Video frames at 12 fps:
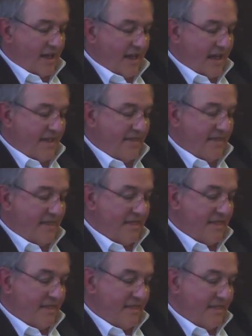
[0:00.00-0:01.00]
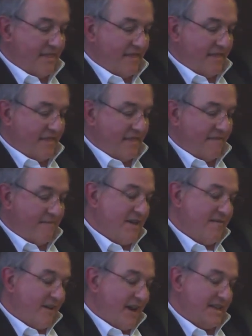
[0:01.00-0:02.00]
And they've
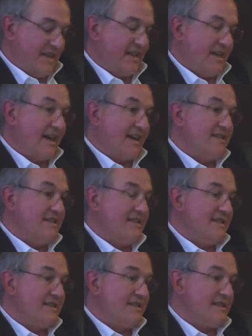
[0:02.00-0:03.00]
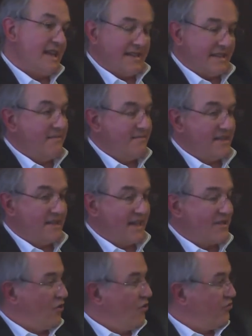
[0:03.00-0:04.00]
been fighting against this attempt
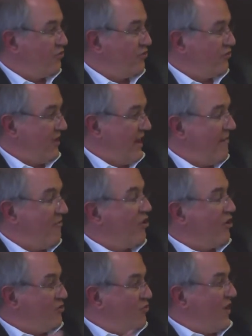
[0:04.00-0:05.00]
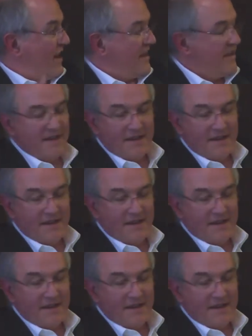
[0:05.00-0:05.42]
at closure, among other ways,